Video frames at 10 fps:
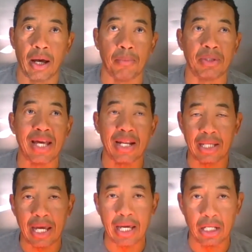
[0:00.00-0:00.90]

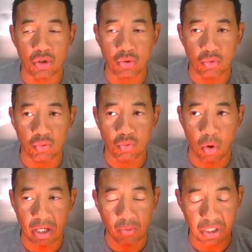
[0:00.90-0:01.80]
dedicated to
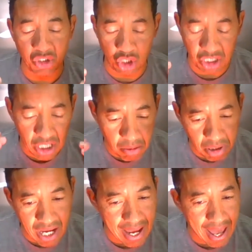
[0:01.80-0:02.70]
working with just
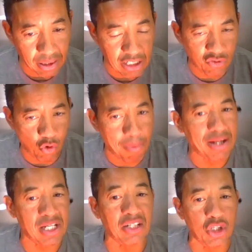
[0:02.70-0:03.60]
NBA athletes for about
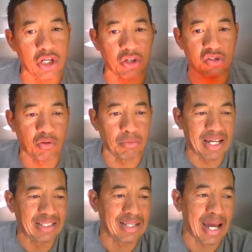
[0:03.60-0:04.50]
10 years, from
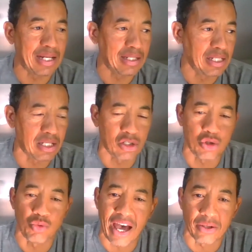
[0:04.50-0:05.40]
like 90 to
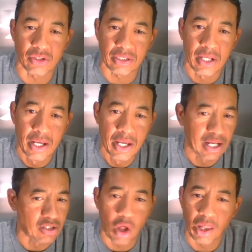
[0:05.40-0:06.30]
2000.
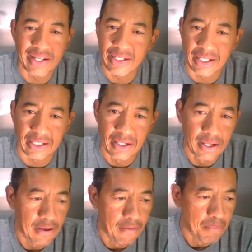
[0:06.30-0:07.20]
That's all I did.
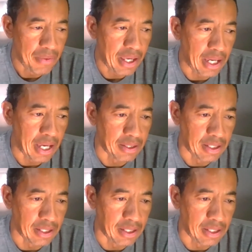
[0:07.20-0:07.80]
And